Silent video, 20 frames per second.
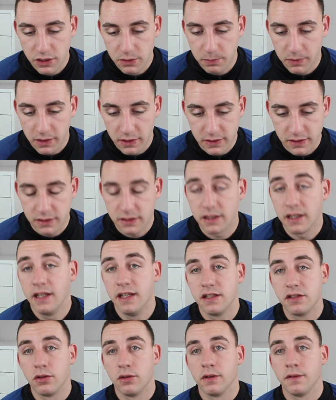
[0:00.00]
because it is
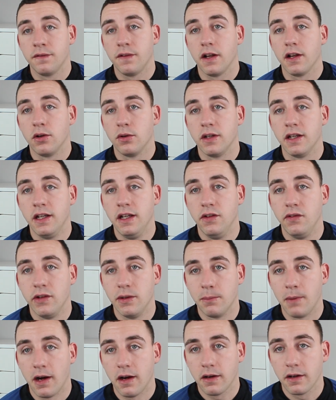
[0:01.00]
going to follow the EV
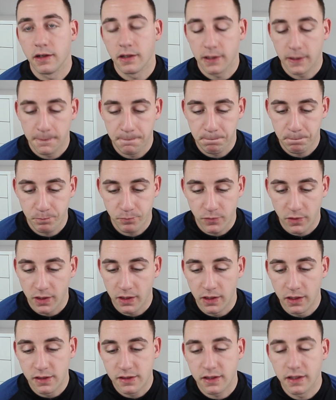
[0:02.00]
market
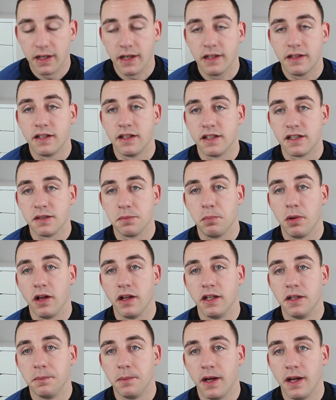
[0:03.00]
it's connected to supply and
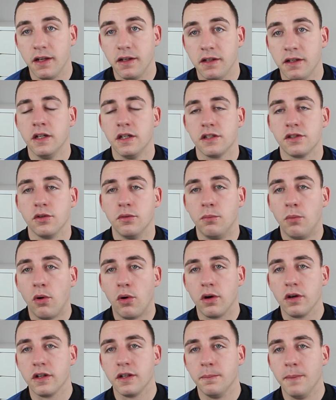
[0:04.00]
demand. So more
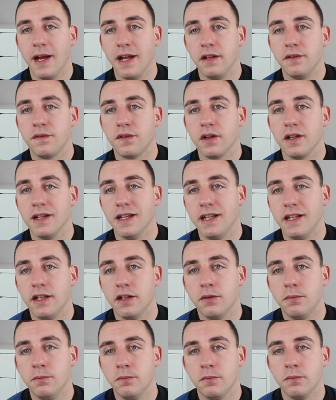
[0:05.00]
demand for the
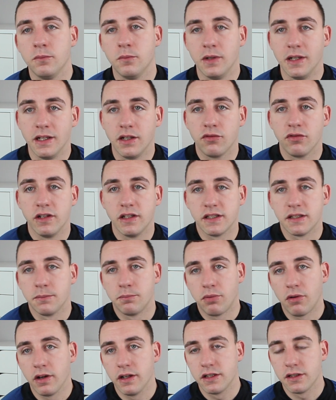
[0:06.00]
lithium will increase the
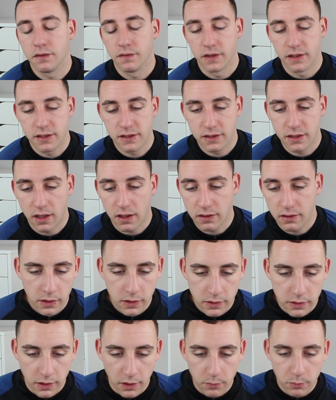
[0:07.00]
price of the stock.
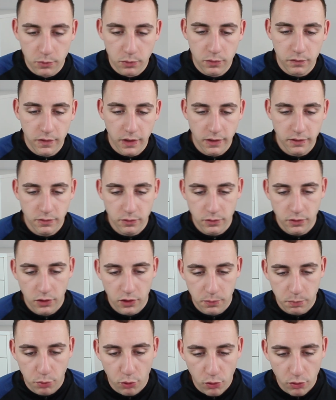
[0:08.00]
Now moving on to another
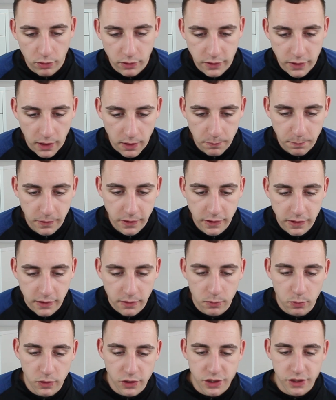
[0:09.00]
important topic,
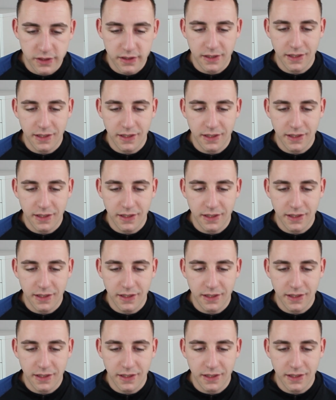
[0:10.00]
which is the